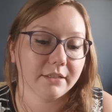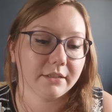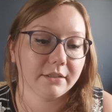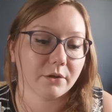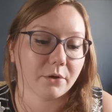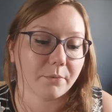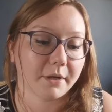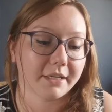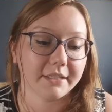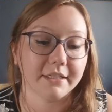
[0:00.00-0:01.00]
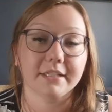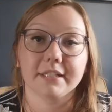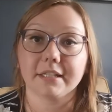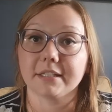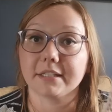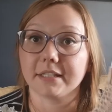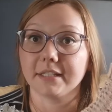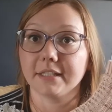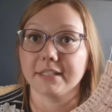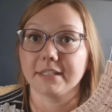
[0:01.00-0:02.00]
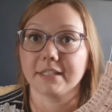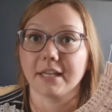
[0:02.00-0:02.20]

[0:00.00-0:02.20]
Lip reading: So what I did is I designed this.